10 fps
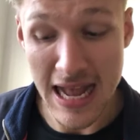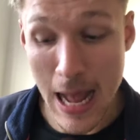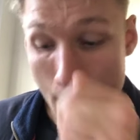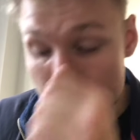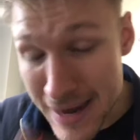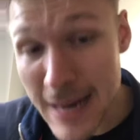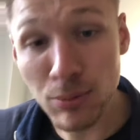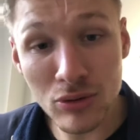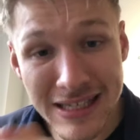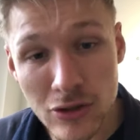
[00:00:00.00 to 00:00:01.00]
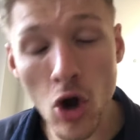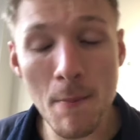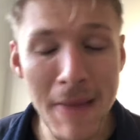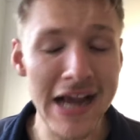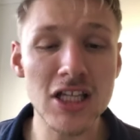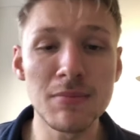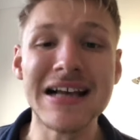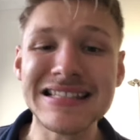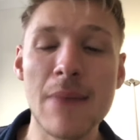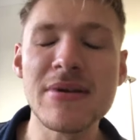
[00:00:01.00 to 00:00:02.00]
people did not maximize their
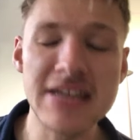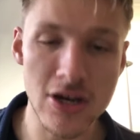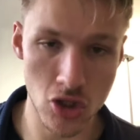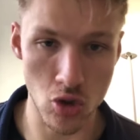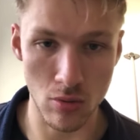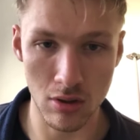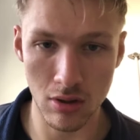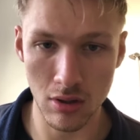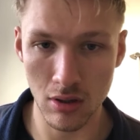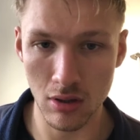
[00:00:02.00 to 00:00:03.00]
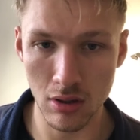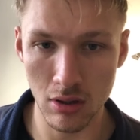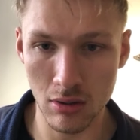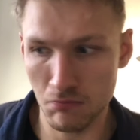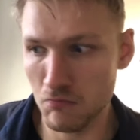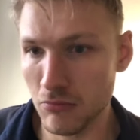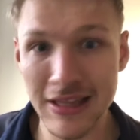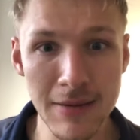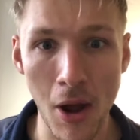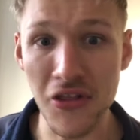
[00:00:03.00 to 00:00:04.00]
potential. Think
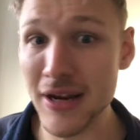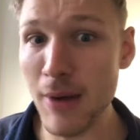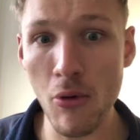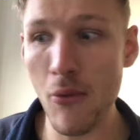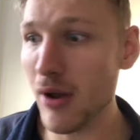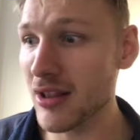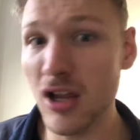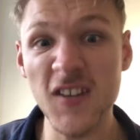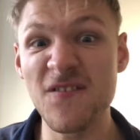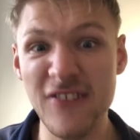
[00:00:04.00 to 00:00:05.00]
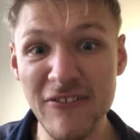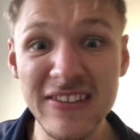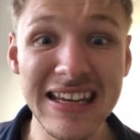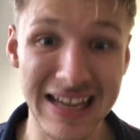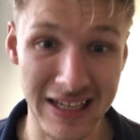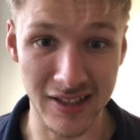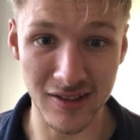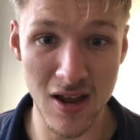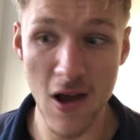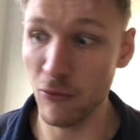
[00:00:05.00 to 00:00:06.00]
about where we are in the last 50 years
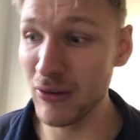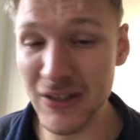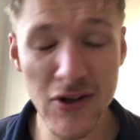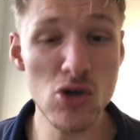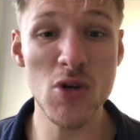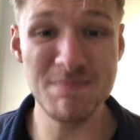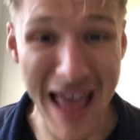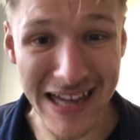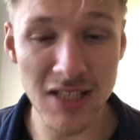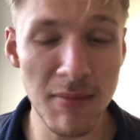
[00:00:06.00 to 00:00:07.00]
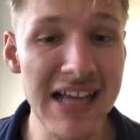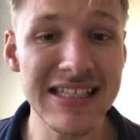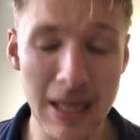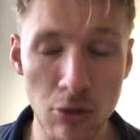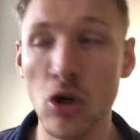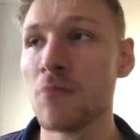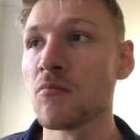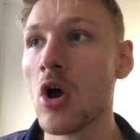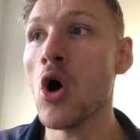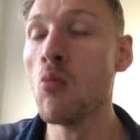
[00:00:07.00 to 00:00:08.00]
for individuals maximizing their, or not
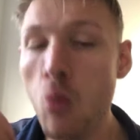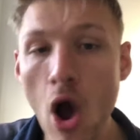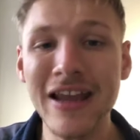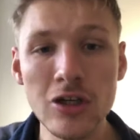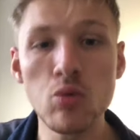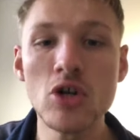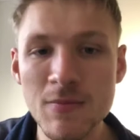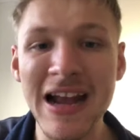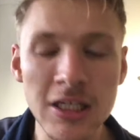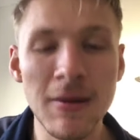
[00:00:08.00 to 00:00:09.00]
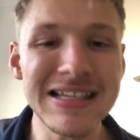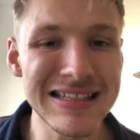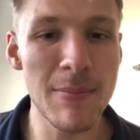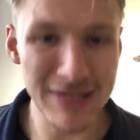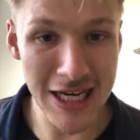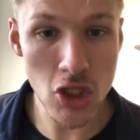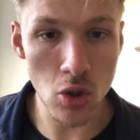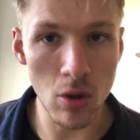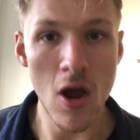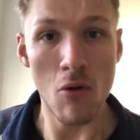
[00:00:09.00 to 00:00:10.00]
working towards maximizing their potential,
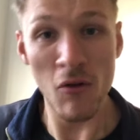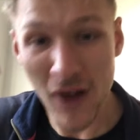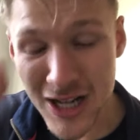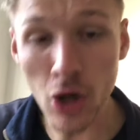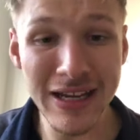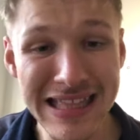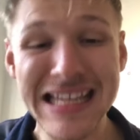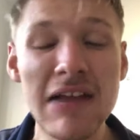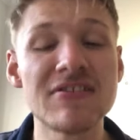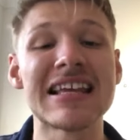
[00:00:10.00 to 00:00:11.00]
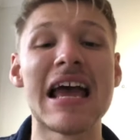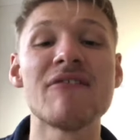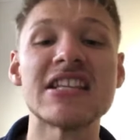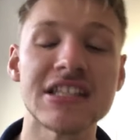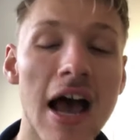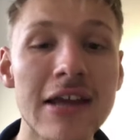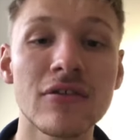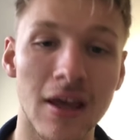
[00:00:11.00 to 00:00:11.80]
or unlocking the gifts they have inside of them.